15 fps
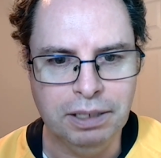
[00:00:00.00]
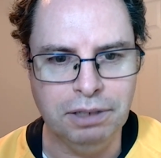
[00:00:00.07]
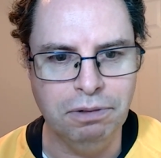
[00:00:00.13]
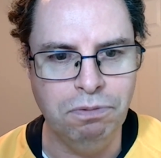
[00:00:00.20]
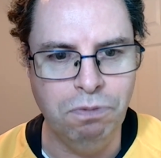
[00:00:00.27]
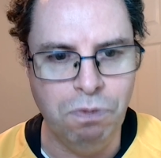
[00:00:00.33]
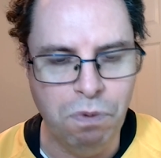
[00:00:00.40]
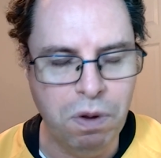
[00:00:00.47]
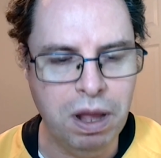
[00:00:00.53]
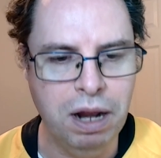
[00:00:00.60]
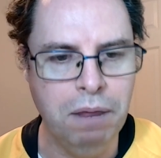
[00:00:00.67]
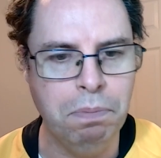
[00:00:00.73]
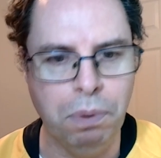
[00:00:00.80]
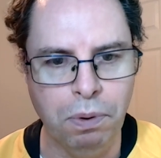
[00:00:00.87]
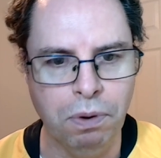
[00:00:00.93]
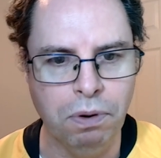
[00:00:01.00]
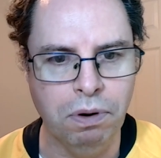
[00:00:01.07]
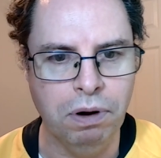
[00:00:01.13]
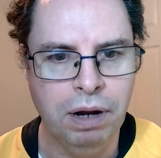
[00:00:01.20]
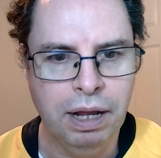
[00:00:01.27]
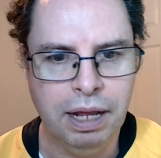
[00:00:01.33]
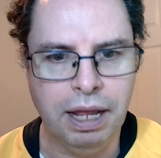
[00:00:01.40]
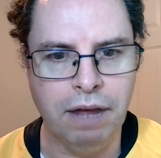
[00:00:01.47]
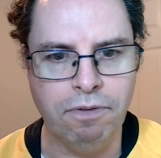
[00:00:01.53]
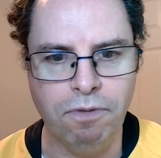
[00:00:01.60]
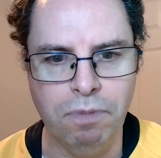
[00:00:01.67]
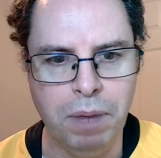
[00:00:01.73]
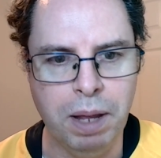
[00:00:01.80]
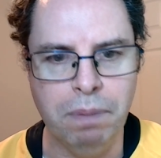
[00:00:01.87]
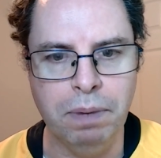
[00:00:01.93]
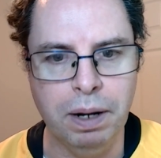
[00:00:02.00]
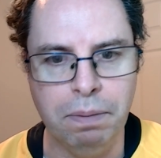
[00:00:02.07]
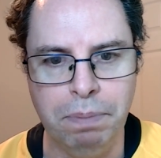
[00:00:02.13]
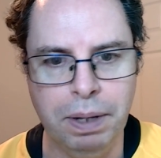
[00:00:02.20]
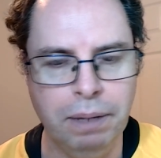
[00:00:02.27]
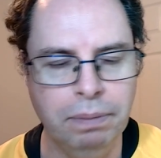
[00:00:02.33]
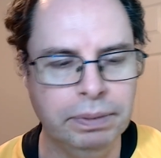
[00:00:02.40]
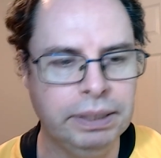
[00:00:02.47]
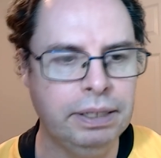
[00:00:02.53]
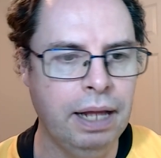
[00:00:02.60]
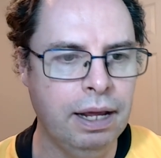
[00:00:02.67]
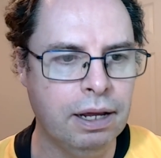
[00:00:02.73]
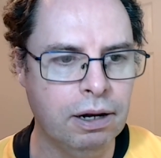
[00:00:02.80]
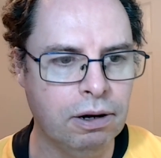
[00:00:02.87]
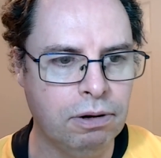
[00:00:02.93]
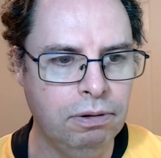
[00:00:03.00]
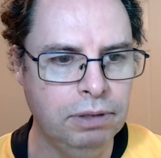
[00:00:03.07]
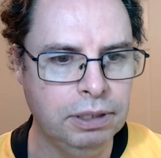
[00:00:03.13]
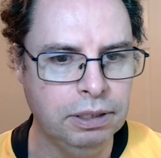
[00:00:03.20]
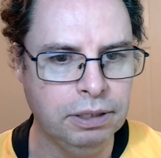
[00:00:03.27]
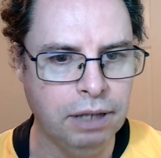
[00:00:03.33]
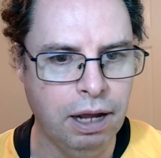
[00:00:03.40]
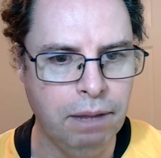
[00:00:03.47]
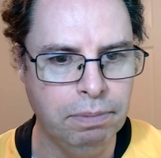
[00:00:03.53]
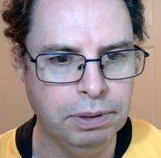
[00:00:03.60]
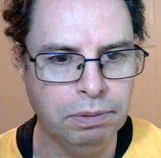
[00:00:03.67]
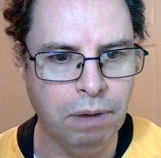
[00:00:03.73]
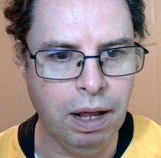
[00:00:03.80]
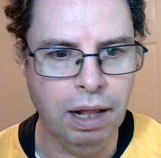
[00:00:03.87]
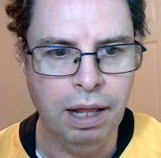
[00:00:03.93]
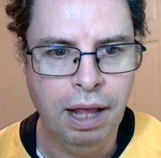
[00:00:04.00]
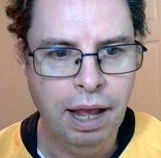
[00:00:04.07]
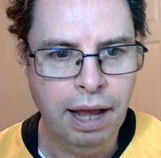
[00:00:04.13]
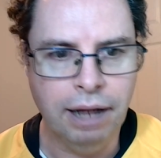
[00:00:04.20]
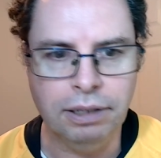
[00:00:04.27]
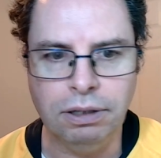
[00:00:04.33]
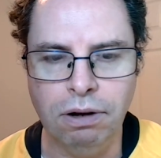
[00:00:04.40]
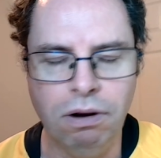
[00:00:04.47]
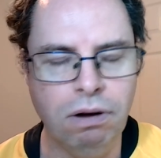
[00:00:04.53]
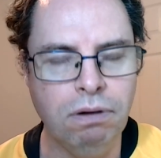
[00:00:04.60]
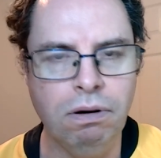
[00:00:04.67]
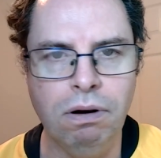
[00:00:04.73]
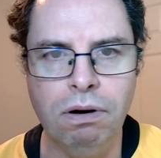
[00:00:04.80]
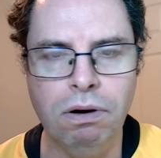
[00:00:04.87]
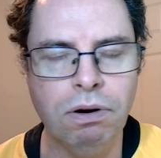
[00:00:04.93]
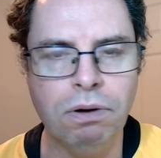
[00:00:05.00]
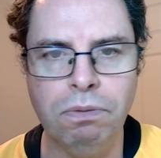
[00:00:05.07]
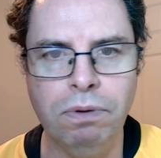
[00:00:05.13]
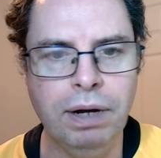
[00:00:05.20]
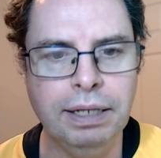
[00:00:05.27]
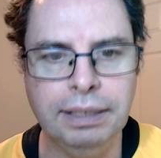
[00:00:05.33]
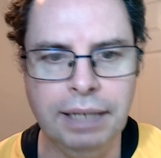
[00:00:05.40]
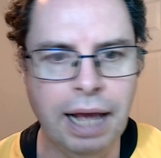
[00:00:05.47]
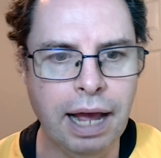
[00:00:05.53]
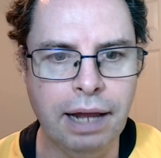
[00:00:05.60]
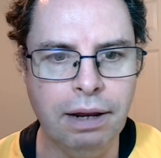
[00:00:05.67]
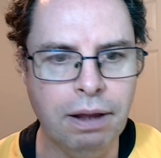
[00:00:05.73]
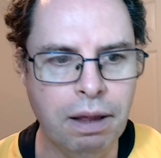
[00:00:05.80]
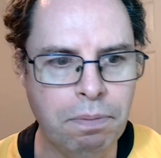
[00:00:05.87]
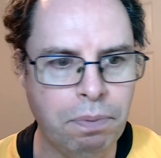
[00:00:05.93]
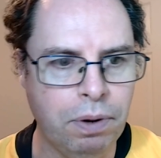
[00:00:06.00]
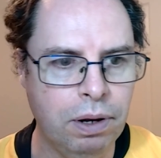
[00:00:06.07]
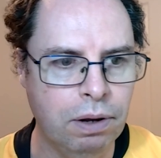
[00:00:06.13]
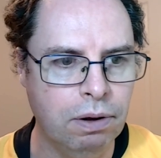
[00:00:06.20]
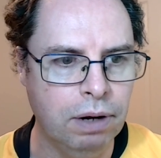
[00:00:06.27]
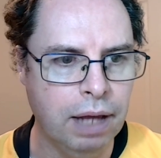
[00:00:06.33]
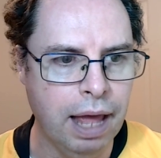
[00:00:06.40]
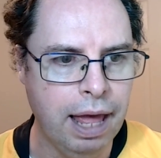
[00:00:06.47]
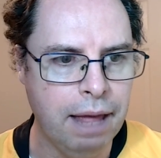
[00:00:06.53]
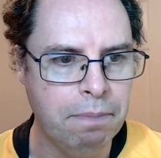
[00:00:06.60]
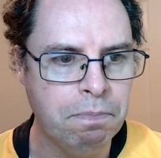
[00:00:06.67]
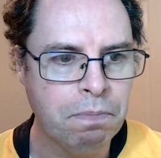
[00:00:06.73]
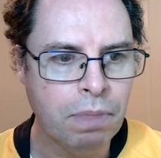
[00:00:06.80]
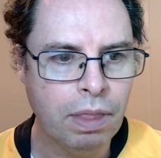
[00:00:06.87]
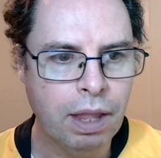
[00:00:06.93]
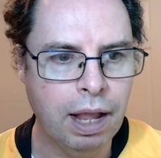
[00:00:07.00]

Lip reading: So really poor kick from him and a big mistake at a crucial time as well. I thought otherwise he had a pretty good game.